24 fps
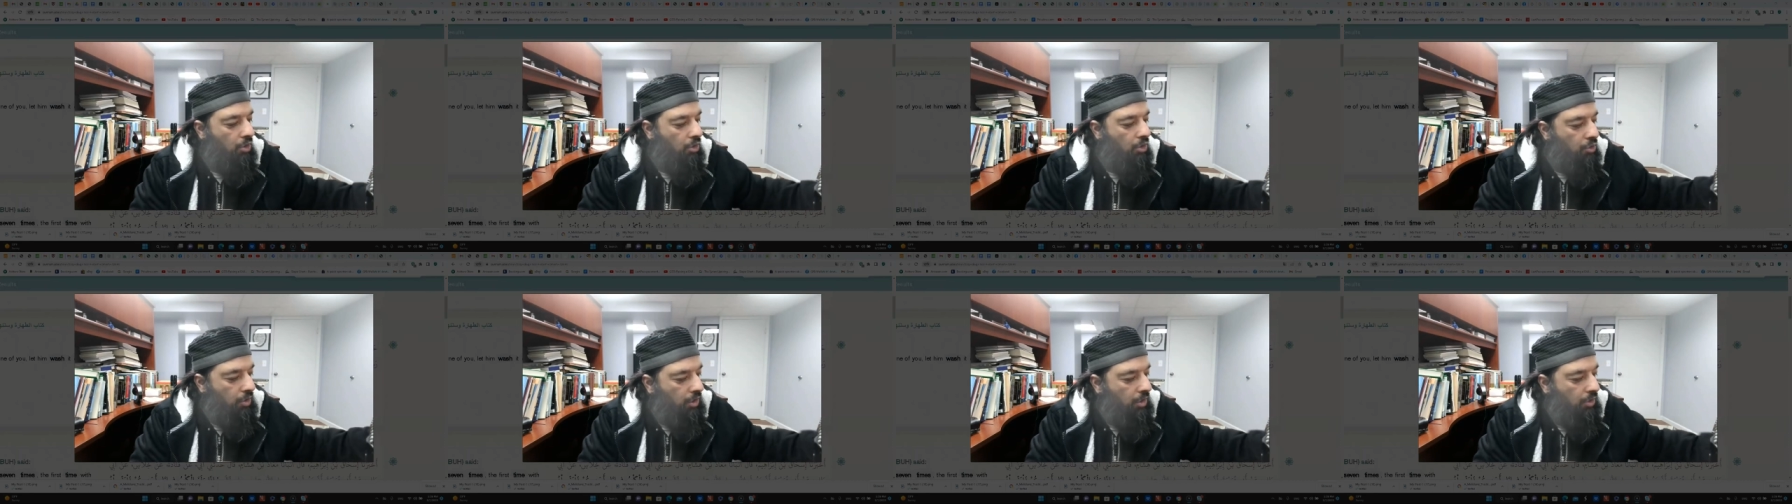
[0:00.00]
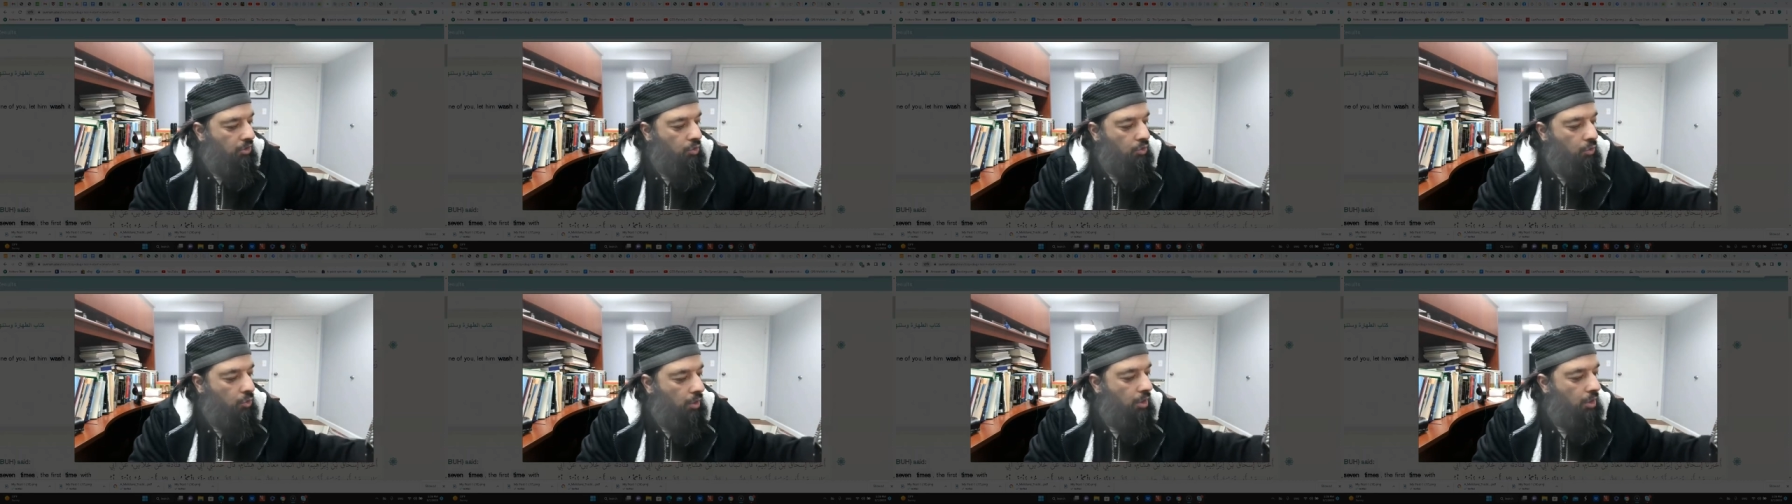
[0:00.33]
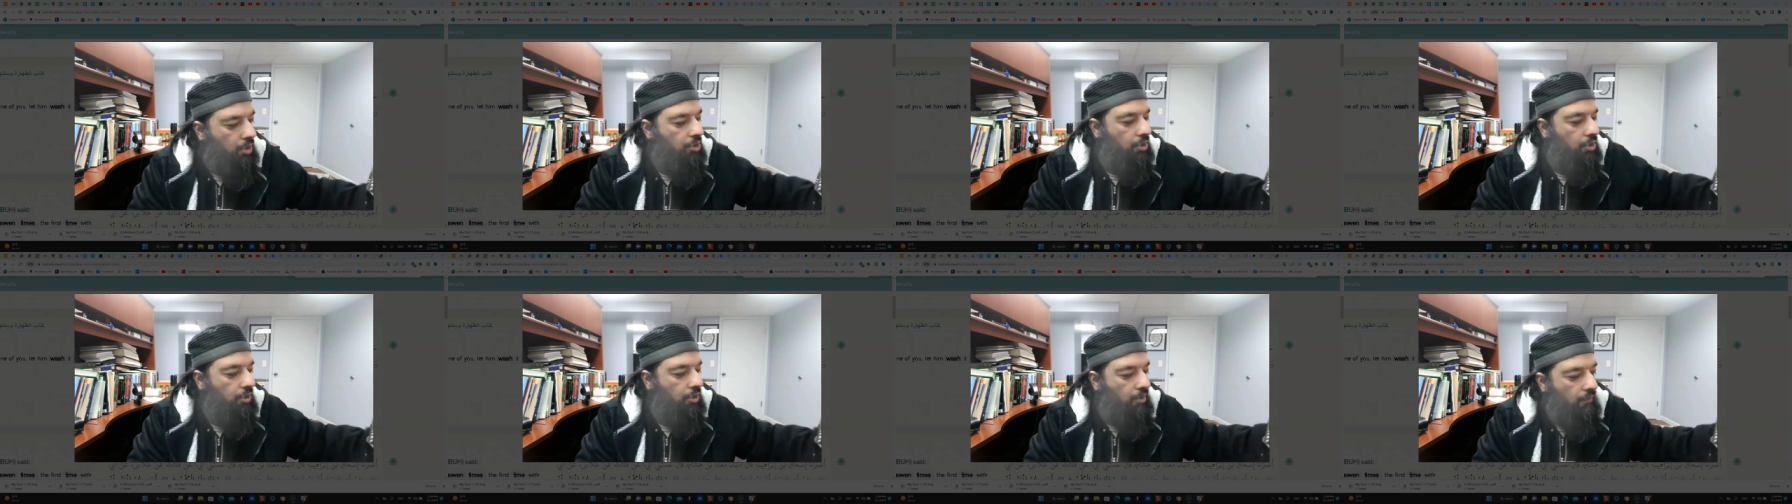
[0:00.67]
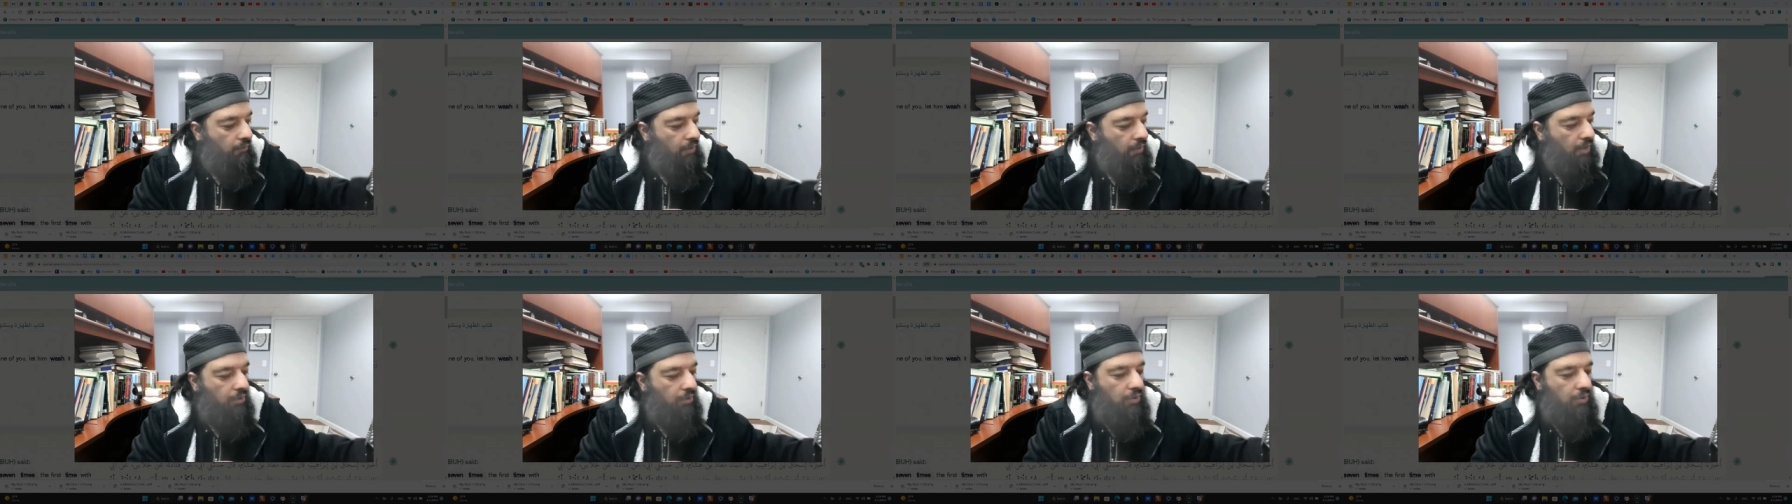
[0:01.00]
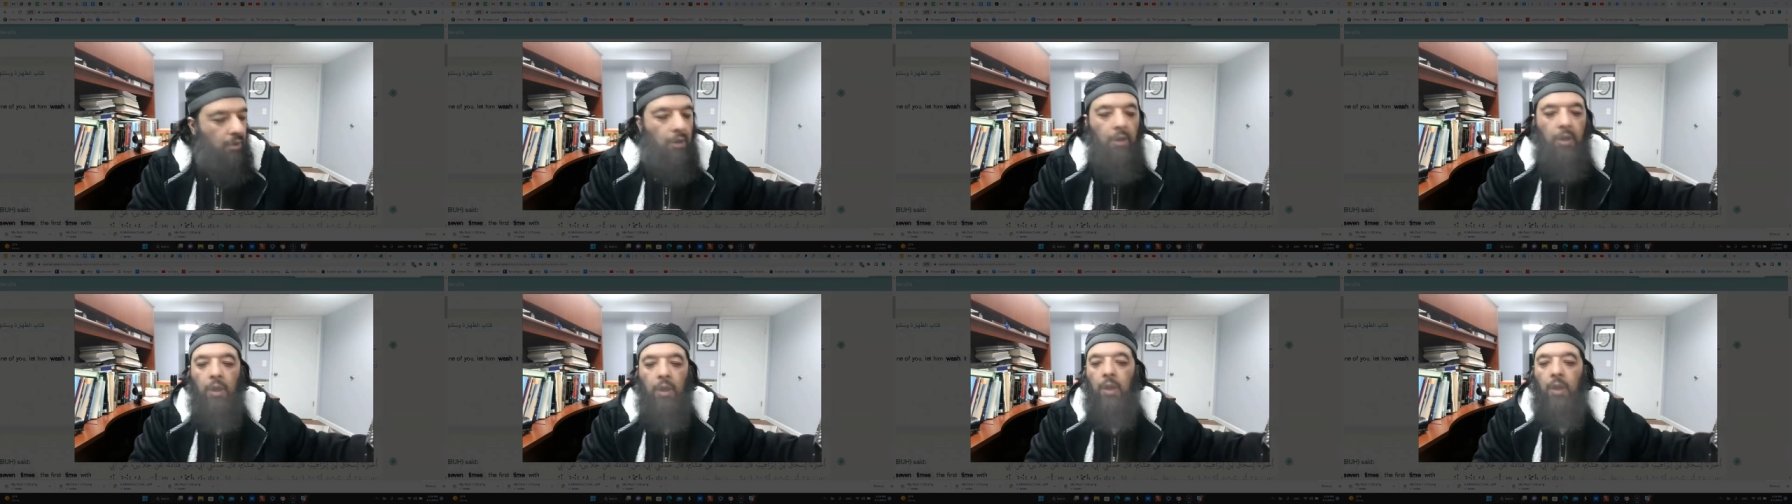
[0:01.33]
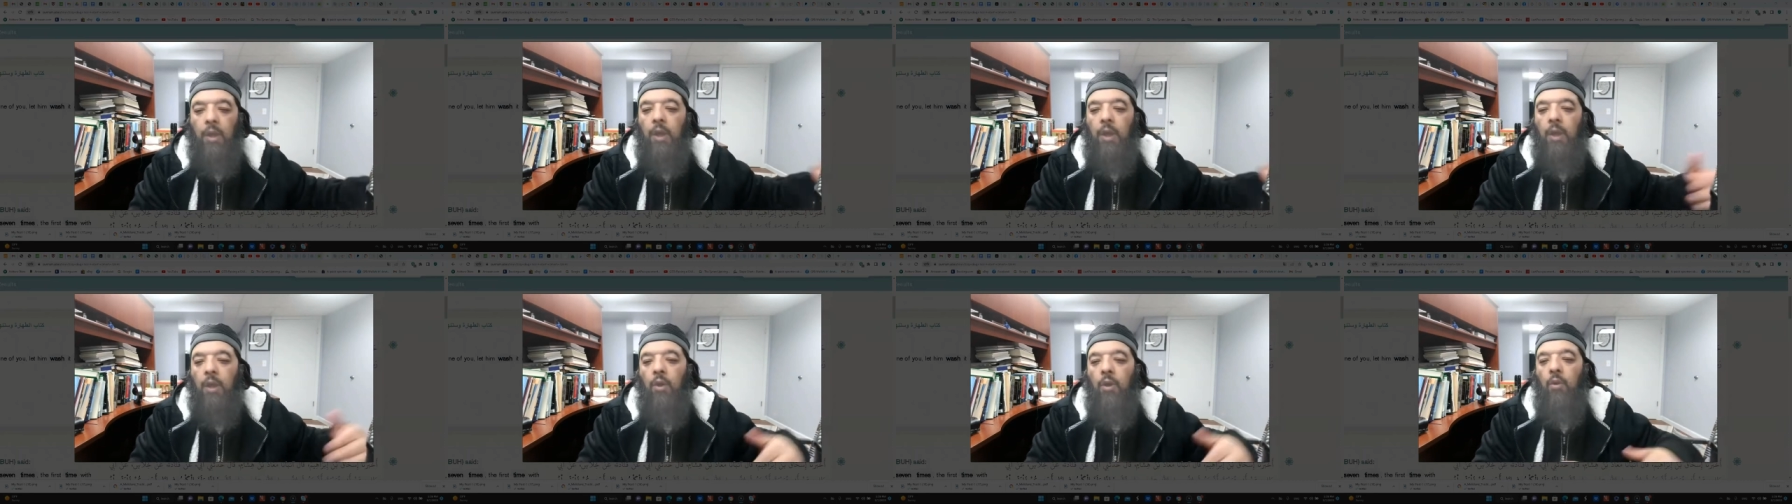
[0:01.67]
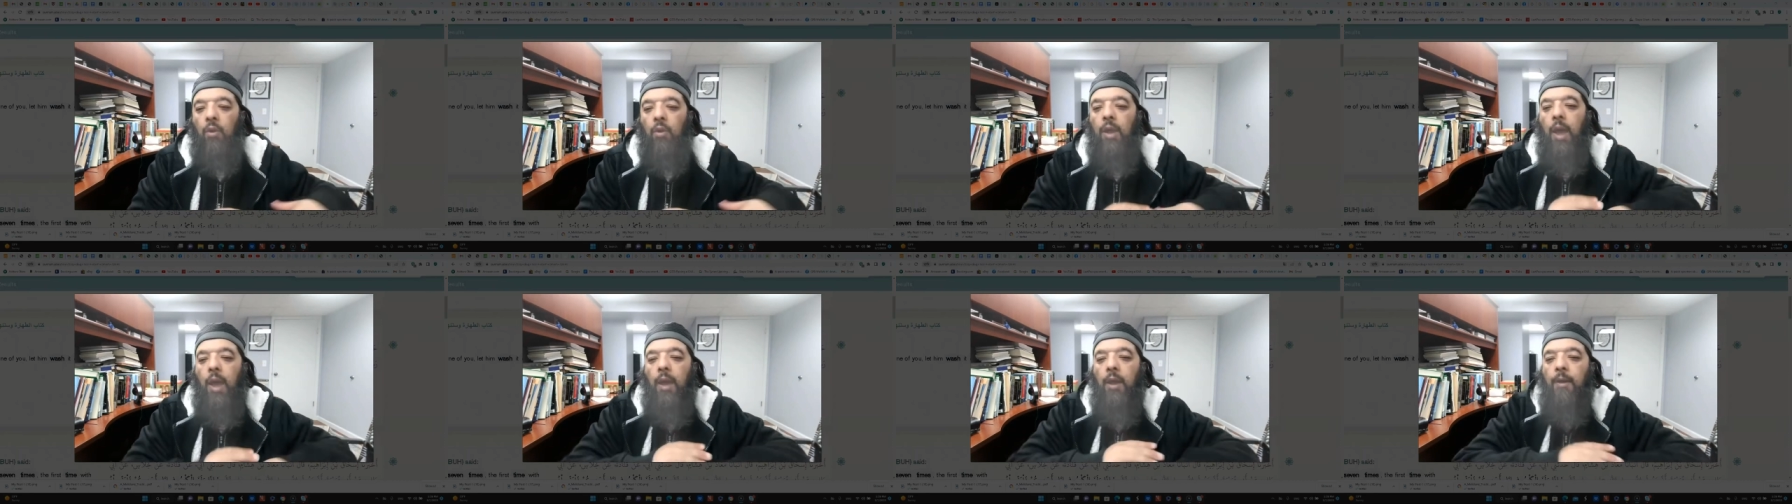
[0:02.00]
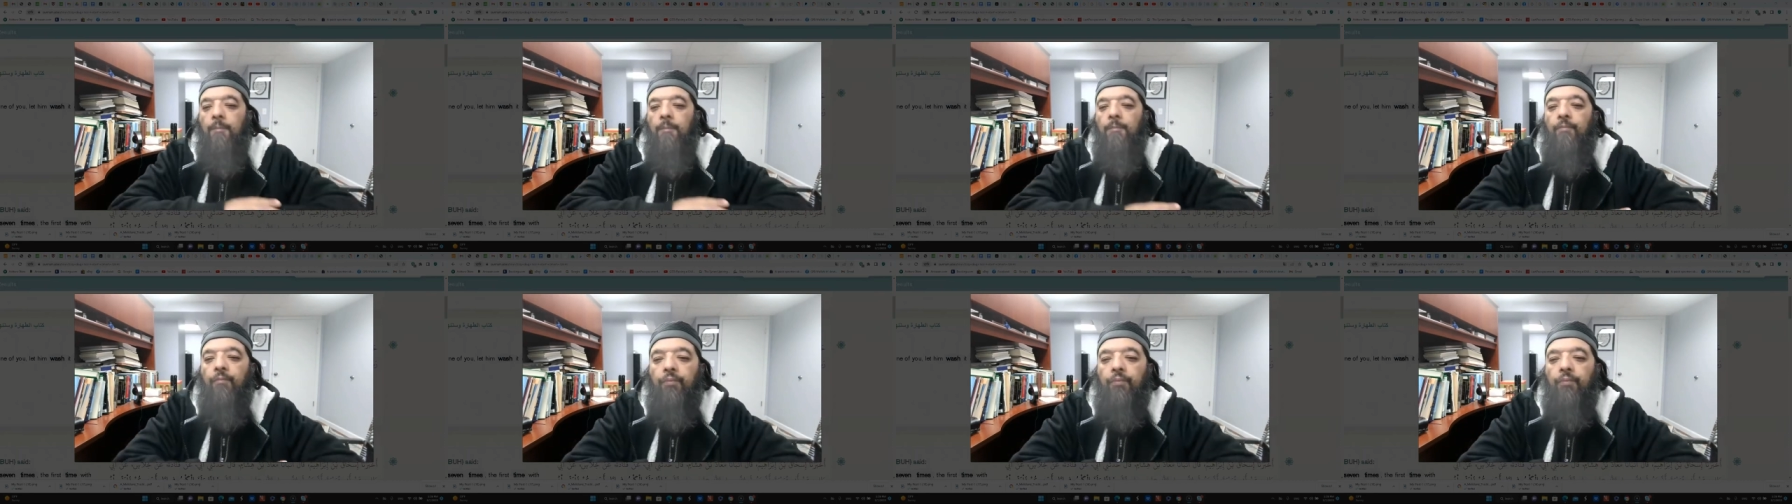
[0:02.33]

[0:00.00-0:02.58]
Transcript: you need to wash the vessel. Okay?